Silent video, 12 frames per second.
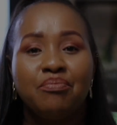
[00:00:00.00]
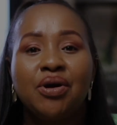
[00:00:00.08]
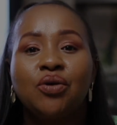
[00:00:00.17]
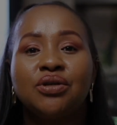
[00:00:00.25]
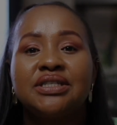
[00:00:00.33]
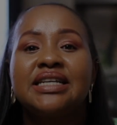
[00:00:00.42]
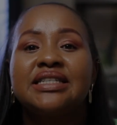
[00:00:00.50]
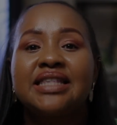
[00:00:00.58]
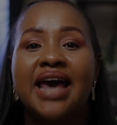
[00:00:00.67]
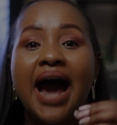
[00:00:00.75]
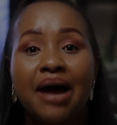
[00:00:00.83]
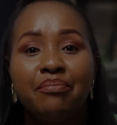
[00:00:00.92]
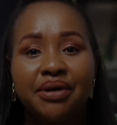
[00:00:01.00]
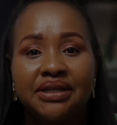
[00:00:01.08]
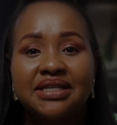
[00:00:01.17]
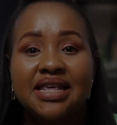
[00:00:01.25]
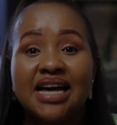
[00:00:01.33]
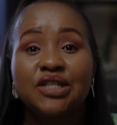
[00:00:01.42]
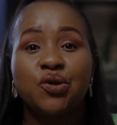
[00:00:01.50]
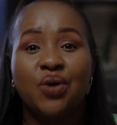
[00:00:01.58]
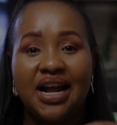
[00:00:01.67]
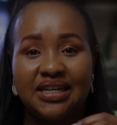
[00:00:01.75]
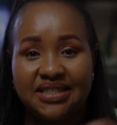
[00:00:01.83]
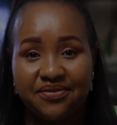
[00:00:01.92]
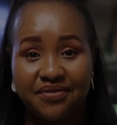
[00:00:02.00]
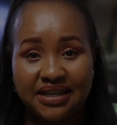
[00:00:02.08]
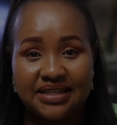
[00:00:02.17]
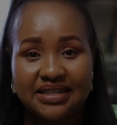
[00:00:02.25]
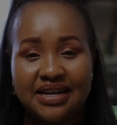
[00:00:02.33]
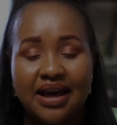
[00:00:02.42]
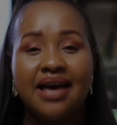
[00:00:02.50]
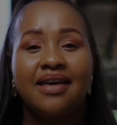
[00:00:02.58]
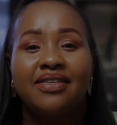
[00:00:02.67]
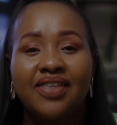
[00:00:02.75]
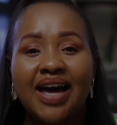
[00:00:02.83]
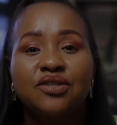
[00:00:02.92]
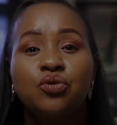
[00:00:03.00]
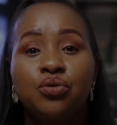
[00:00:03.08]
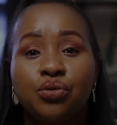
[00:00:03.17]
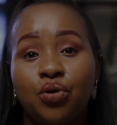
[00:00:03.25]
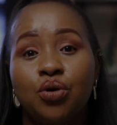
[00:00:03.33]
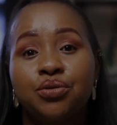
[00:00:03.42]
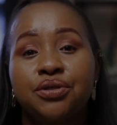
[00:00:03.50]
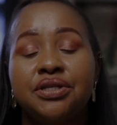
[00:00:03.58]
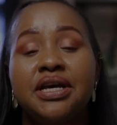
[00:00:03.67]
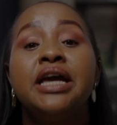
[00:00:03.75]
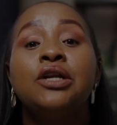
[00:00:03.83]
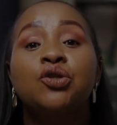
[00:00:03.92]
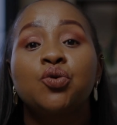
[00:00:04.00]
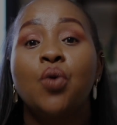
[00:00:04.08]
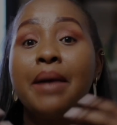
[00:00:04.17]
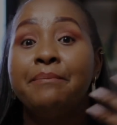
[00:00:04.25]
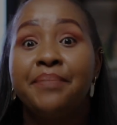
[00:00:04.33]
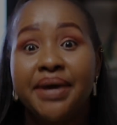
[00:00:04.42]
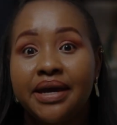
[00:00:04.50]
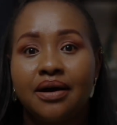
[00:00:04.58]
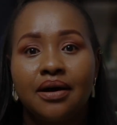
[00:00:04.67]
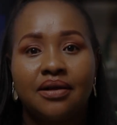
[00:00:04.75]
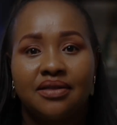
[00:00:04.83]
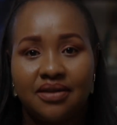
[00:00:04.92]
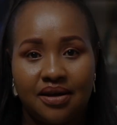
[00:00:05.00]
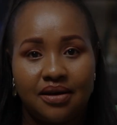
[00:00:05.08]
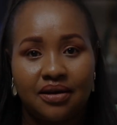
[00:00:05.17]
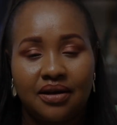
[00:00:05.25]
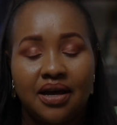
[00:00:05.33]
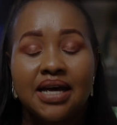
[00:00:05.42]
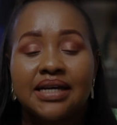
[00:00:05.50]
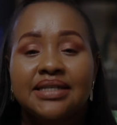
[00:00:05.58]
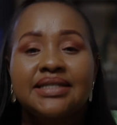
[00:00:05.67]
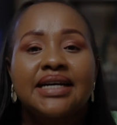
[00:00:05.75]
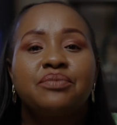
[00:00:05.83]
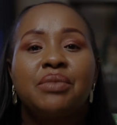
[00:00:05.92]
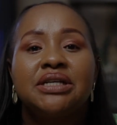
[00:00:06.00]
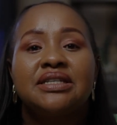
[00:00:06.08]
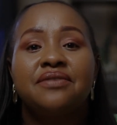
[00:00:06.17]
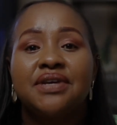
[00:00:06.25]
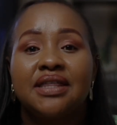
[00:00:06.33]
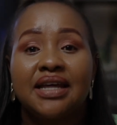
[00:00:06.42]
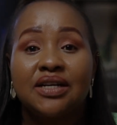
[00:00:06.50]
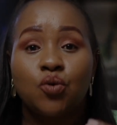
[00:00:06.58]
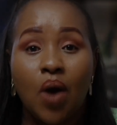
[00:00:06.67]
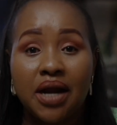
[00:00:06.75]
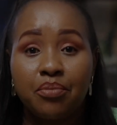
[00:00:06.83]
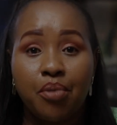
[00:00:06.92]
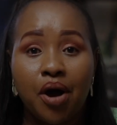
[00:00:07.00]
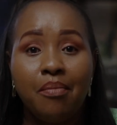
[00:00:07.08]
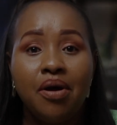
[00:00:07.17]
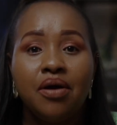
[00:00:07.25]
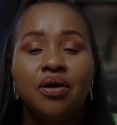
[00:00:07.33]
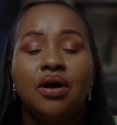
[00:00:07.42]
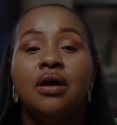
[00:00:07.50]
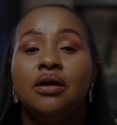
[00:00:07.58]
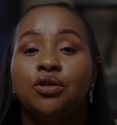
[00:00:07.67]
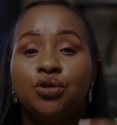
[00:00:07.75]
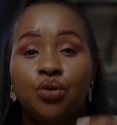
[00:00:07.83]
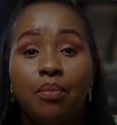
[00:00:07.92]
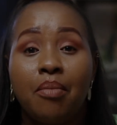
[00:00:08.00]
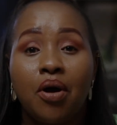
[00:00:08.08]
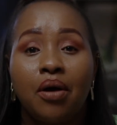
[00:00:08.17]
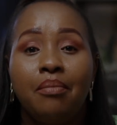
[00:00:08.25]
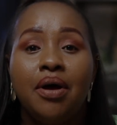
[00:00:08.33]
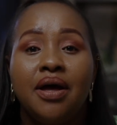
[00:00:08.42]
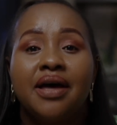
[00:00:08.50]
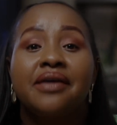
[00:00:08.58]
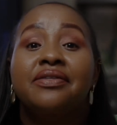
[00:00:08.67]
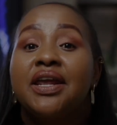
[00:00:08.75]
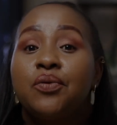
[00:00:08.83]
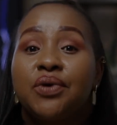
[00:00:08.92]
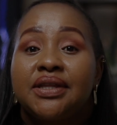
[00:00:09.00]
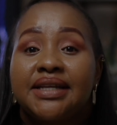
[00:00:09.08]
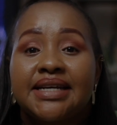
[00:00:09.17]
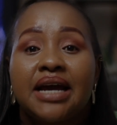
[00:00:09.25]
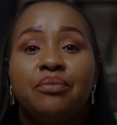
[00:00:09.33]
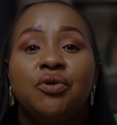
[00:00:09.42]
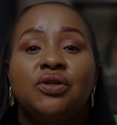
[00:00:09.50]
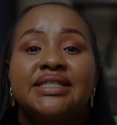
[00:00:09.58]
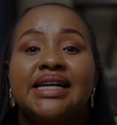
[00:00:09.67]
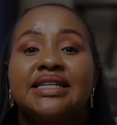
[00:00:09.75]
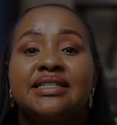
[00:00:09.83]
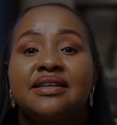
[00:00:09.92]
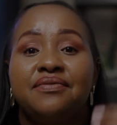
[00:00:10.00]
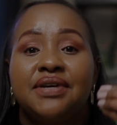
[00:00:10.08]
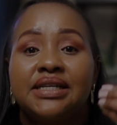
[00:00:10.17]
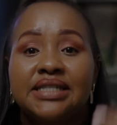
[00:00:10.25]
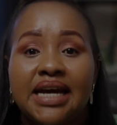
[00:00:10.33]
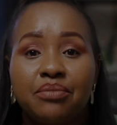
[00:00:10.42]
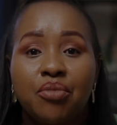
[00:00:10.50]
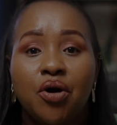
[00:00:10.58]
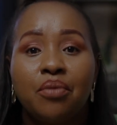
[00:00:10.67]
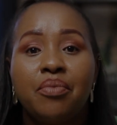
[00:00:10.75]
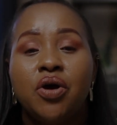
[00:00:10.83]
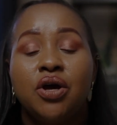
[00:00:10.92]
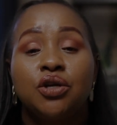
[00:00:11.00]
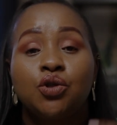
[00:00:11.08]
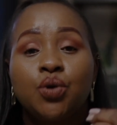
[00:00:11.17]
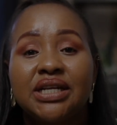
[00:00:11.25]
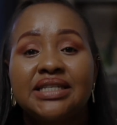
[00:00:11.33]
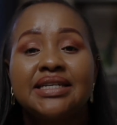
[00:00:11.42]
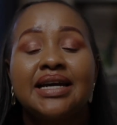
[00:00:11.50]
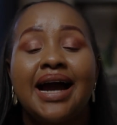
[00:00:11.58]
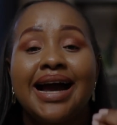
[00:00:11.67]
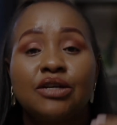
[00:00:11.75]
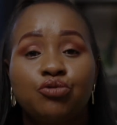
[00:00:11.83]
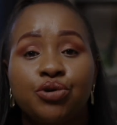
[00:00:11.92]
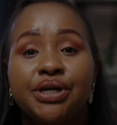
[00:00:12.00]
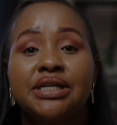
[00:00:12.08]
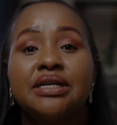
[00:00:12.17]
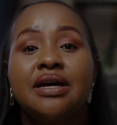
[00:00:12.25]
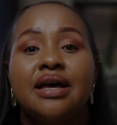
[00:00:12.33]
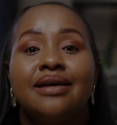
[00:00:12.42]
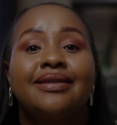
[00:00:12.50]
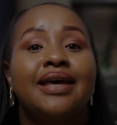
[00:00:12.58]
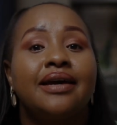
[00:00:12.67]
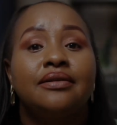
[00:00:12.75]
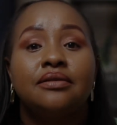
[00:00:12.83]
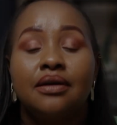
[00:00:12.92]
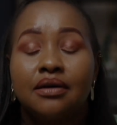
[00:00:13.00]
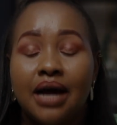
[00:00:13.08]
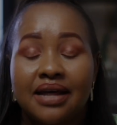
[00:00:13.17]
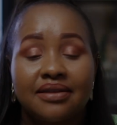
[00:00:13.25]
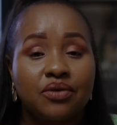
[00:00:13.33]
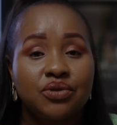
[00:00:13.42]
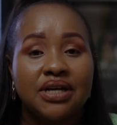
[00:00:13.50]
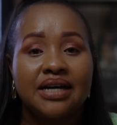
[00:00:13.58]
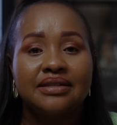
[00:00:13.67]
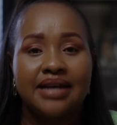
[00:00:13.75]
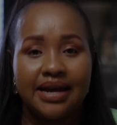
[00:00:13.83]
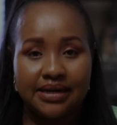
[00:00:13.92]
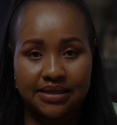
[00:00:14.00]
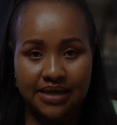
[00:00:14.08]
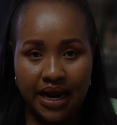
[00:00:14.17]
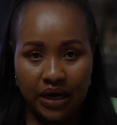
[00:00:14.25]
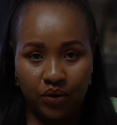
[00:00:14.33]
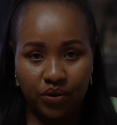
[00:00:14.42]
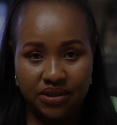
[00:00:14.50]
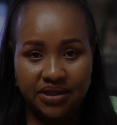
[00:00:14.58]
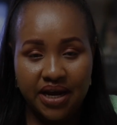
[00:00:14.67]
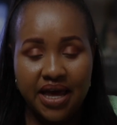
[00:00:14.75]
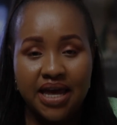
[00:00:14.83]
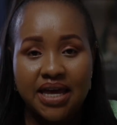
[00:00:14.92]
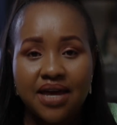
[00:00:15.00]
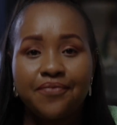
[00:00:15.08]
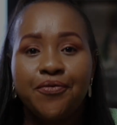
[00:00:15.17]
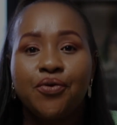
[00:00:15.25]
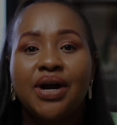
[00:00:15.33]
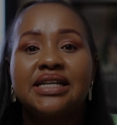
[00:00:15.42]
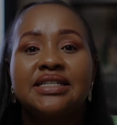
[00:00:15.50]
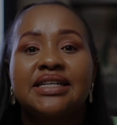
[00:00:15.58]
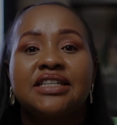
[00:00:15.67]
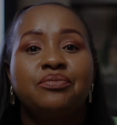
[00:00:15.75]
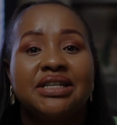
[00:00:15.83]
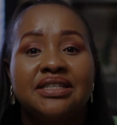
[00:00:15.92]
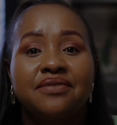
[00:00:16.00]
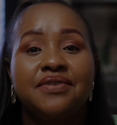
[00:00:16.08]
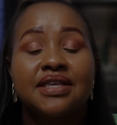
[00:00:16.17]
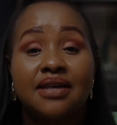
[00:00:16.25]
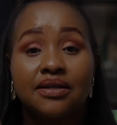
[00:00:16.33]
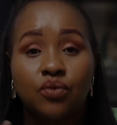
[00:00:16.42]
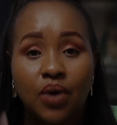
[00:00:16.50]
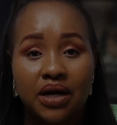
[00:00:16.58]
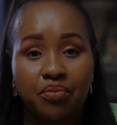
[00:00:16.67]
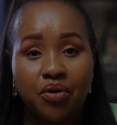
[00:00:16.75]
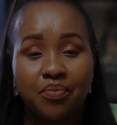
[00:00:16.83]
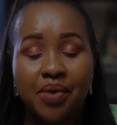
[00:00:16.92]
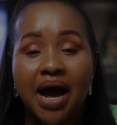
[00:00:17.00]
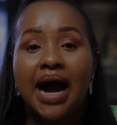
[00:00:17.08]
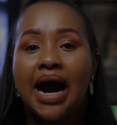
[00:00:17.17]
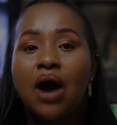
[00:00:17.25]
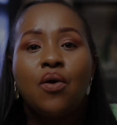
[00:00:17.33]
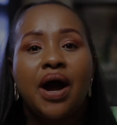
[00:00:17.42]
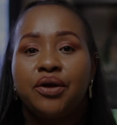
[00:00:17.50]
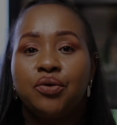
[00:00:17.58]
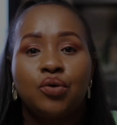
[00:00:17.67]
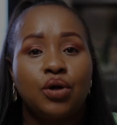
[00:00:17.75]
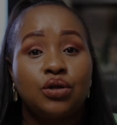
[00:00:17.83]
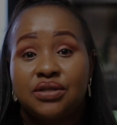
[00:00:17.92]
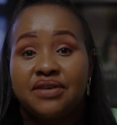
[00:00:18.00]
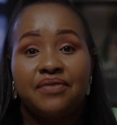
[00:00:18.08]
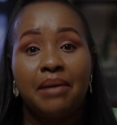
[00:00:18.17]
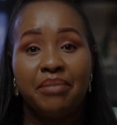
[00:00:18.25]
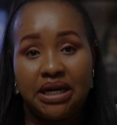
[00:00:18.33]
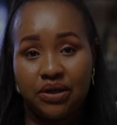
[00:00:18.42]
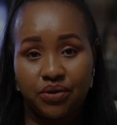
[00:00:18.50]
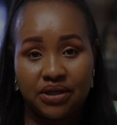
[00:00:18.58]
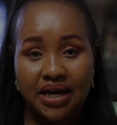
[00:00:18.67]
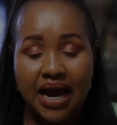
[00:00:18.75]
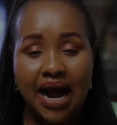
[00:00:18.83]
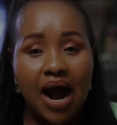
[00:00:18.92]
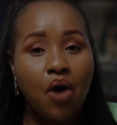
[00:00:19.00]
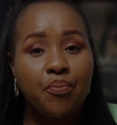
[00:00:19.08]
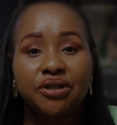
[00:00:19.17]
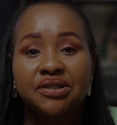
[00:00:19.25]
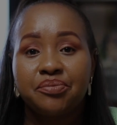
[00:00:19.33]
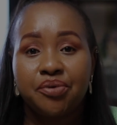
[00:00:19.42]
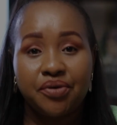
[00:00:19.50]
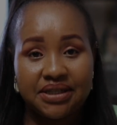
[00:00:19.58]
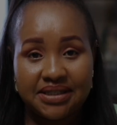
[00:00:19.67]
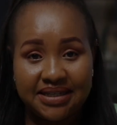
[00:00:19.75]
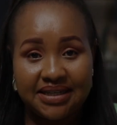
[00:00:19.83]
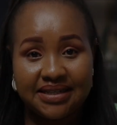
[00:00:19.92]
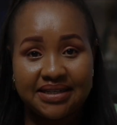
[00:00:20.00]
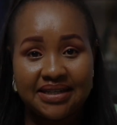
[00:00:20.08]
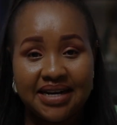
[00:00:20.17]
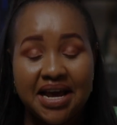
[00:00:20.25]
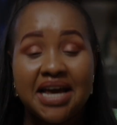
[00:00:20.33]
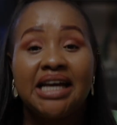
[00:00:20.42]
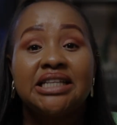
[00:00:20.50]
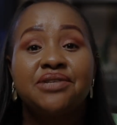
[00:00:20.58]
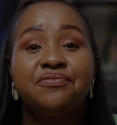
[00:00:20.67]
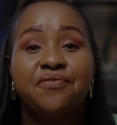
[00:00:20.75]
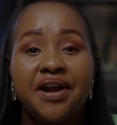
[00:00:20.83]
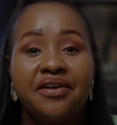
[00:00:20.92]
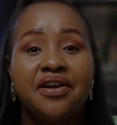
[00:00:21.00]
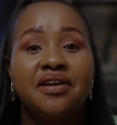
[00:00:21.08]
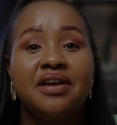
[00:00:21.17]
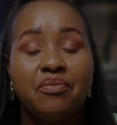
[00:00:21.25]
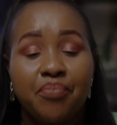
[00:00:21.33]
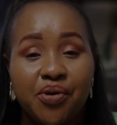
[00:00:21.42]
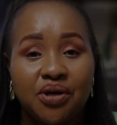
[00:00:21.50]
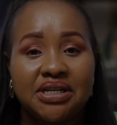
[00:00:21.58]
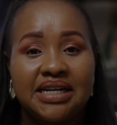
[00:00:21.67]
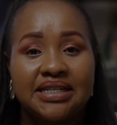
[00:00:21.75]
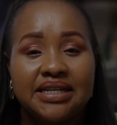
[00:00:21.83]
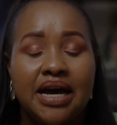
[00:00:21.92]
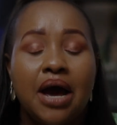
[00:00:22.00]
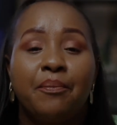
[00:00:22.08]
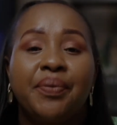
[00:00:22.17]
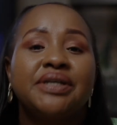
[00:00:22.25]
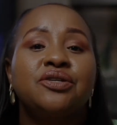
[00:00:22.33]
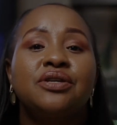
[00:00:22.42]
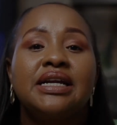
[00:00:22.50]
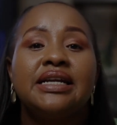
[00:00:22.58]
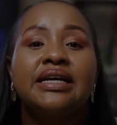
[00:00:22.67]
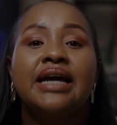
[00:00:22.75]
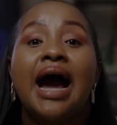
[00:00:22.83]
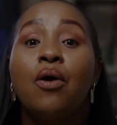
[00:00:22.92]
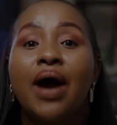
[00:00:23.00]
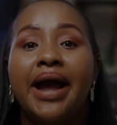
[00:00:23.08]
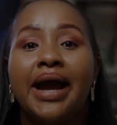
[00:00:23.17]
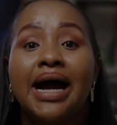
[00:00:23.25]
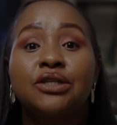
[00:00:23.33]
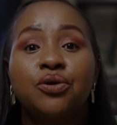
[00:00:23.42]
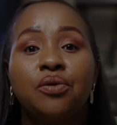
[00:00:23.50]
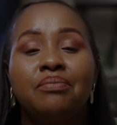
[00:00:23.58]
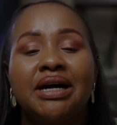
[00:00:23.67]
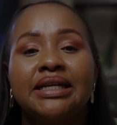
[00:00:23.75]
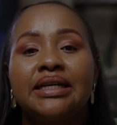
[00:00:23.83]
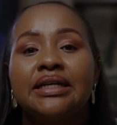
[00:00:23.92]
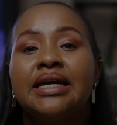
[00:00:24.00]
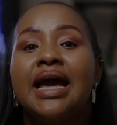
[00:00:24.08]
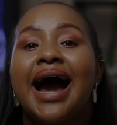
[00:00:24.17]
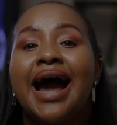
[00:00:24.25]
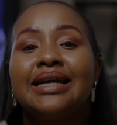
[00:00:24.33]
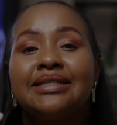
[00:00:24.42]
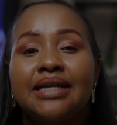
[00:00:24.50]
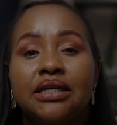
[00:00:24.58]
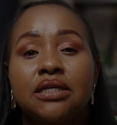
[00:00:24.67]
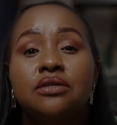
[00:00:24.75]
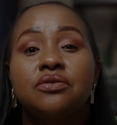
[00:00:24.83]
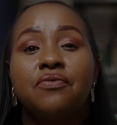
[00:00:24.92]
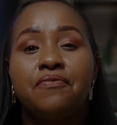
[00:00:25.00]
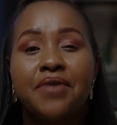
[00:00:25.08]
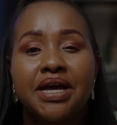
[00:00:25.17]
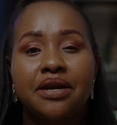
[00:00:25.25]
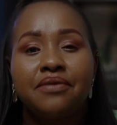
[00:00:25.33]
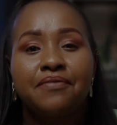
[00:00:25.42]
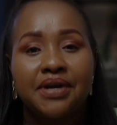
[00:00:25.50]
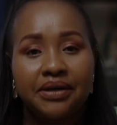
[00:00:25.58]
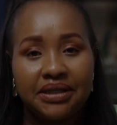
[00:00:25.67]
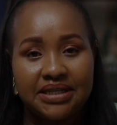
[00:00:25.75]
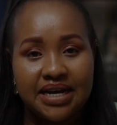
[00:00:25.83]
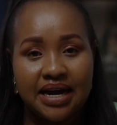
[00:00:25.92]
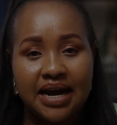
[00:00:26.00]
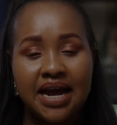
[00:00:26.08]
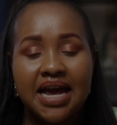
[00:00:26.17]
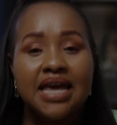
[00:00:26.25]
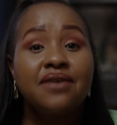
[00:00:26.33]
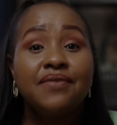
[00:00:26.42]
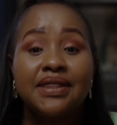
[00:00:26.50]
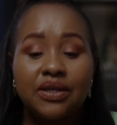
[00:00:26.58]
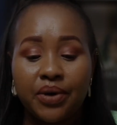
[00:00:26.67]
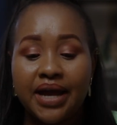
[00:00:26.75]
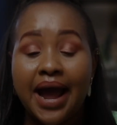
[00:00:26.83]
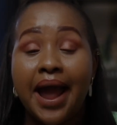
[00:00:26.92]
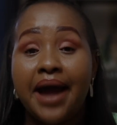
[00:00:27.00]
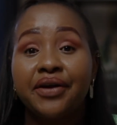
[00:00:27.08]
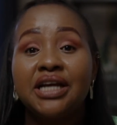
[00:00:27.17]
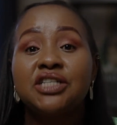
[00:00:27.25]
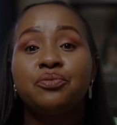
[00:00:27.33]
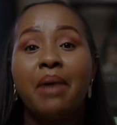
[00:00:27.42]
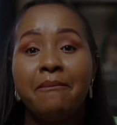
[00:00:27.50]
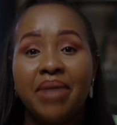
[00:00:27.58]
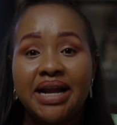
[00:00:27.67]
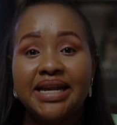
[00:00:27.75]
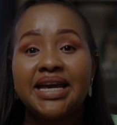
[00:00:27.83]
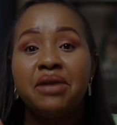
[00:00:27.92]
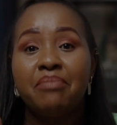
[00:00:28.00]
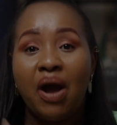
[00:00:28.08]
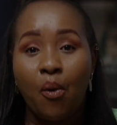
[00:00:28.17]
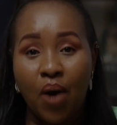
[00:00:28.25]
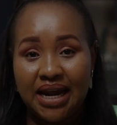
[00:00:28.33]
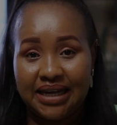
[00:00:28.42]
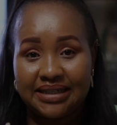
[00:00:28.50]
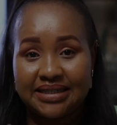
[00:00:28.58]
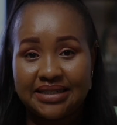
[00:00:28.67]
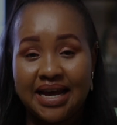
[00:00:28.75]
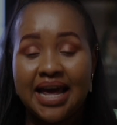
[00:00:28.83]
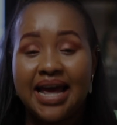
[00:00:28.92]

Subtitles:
because it's the habit that you cultivate that grows into a big thing. Start by saving that 1 bob, 2 bob, then with time you'll start saving 10 bob, 20, 100, then 1,000 and a lot. If you can't start by saving that 1 bob, how are you going to save 1 million? How possible is it? It's very important. Personally, how I handle money, I take it very, very dear. Even the way I arrange my money in my wallet,